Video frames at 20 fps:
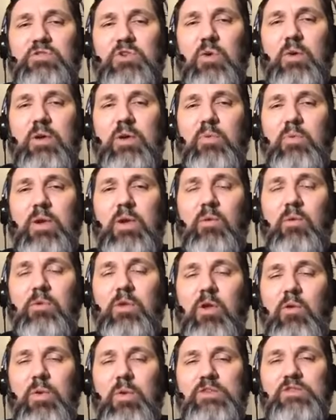So if we
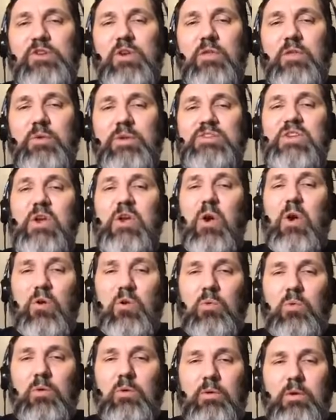don't know each other, it's
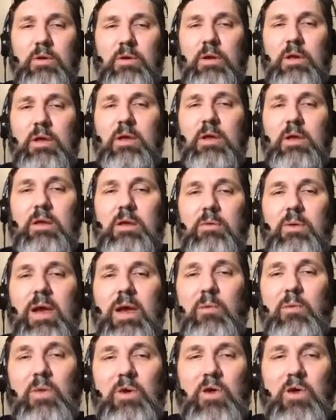awkward, right?